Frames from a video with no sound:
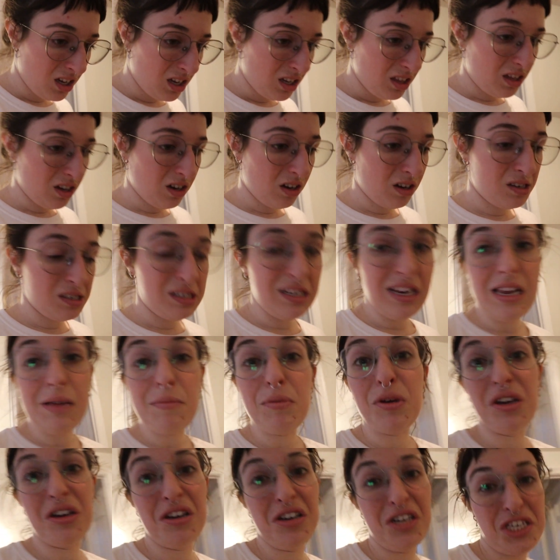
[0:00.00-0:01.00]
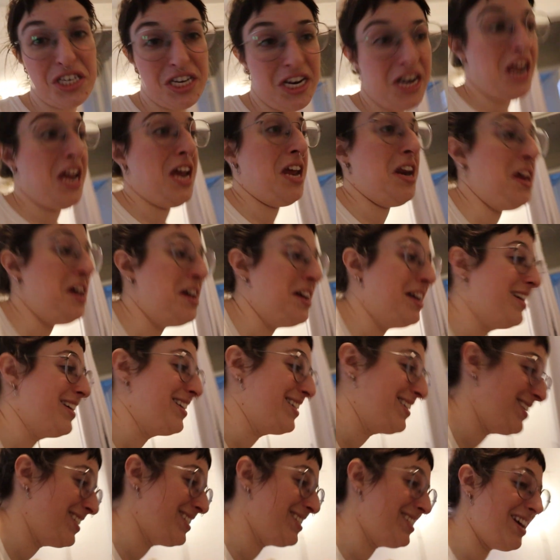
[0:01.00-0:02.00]
they're gonna sleep good tonight
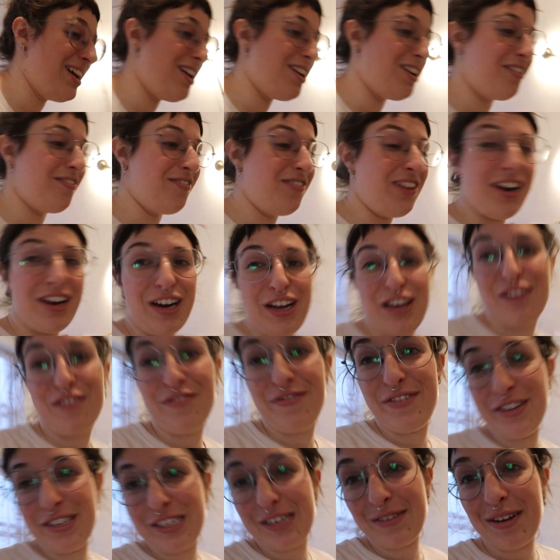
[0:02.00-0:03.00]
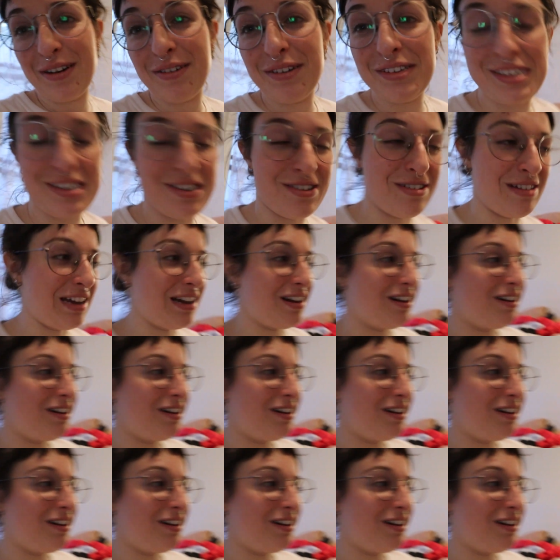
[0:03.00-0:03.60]
because they are very confused about what's going